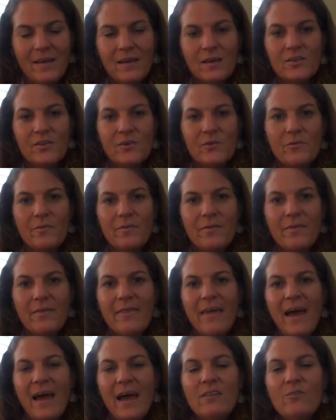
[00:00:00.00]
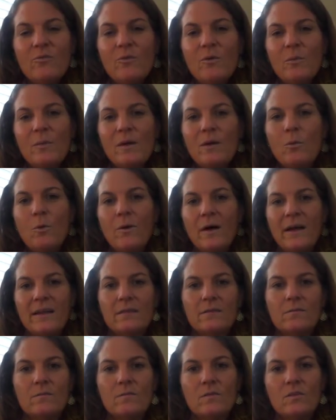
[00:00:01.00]
So that's what we want
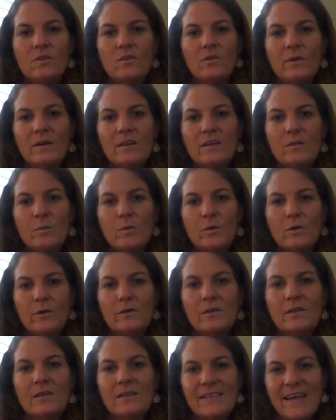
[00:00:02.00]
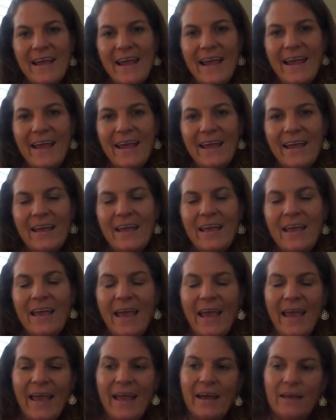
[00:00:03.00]
to explore today.
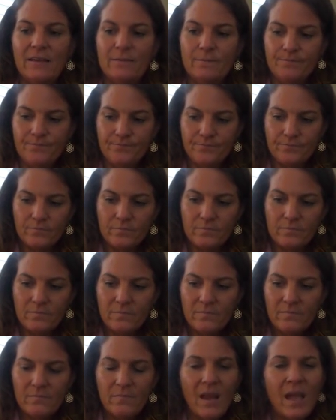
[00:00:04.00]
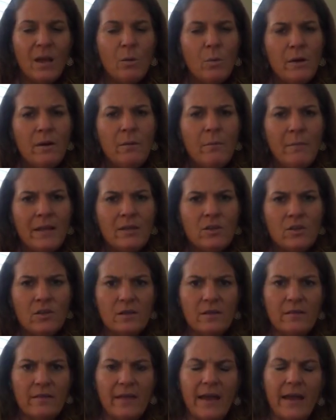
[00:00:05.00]
And I want to
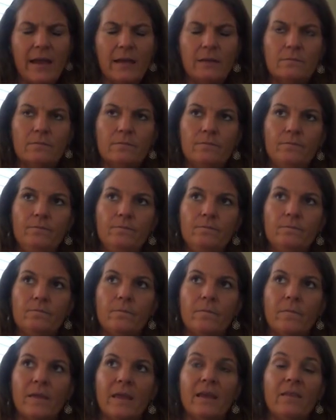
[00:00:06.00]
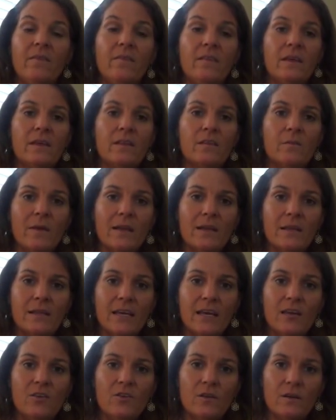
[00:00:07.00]
mention that in this
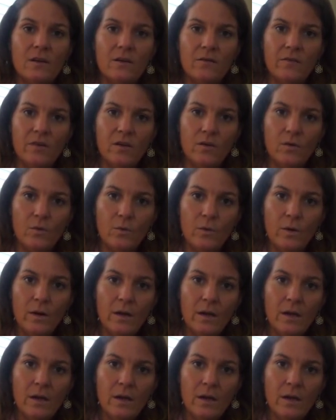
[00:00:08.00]
meditation, if you